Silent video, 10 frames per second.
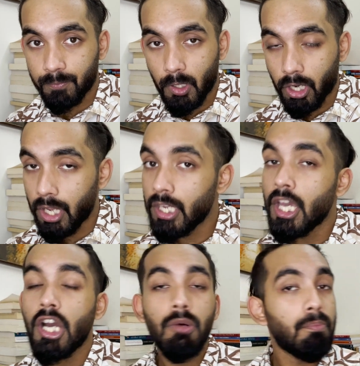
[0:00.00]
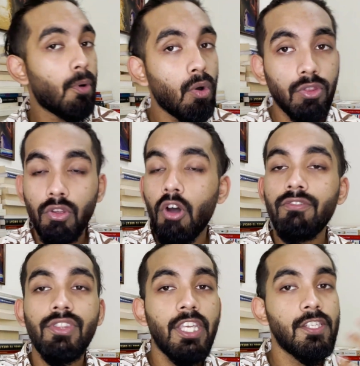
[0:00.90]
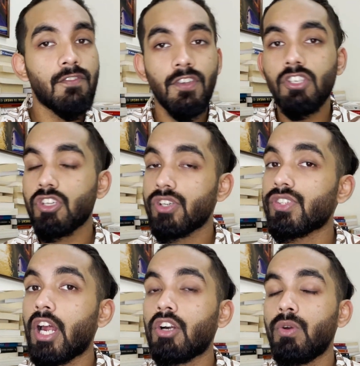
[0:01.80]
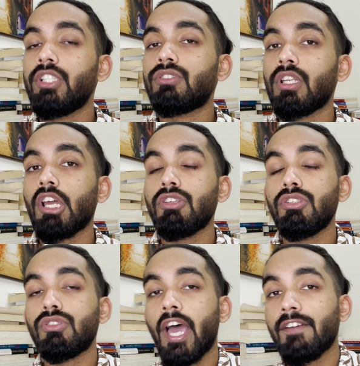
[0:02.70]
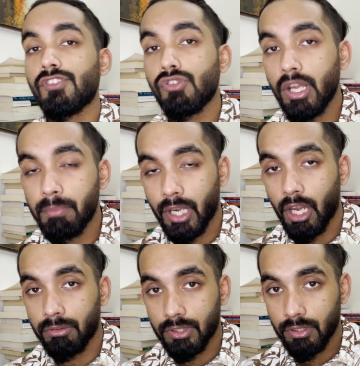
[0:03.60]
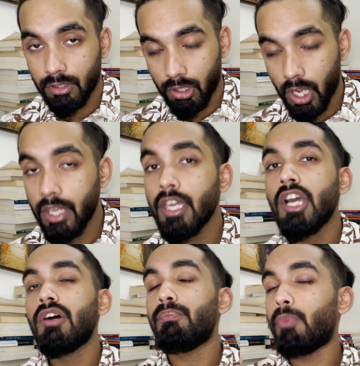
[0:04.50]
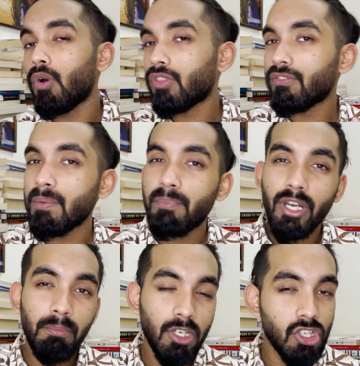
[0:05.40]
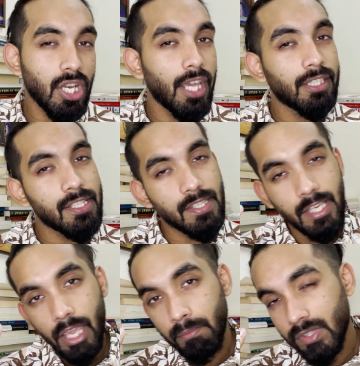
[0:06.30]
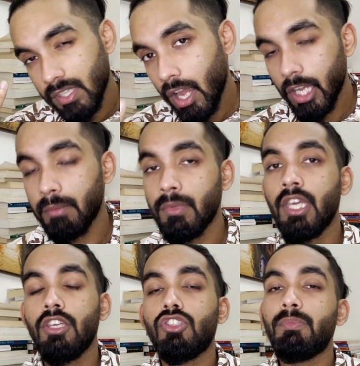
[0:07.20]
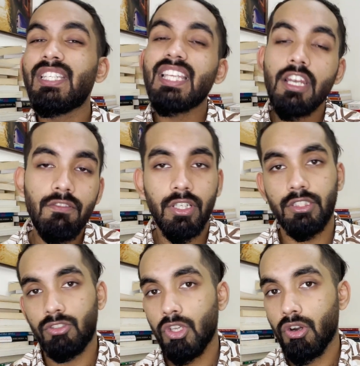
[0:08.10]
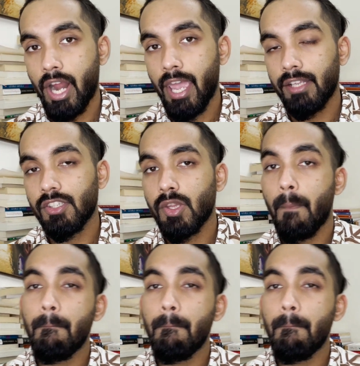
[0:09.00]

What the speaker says: okay? Both of these features are going to allow you to have Stripe accounts, okay? Both of them pretty much take the same time to be delivered to your hands.